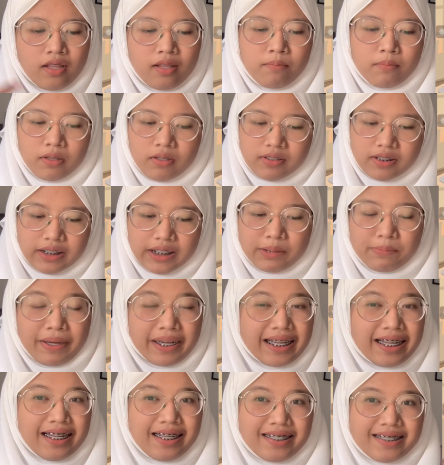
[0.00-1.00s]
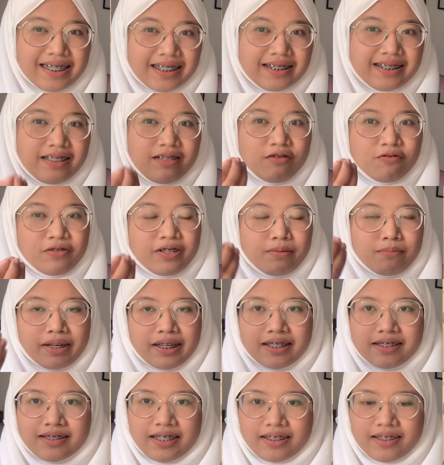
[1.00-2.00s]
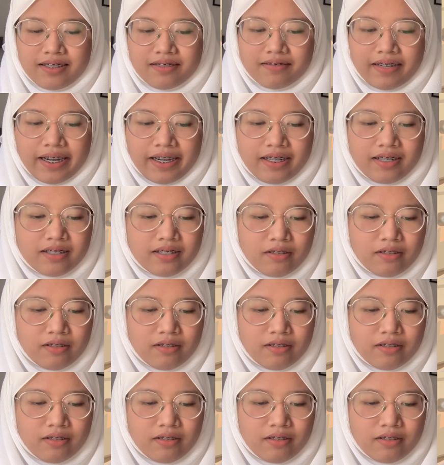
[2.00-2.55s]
music, but it doesn't fit my aesthetic, right?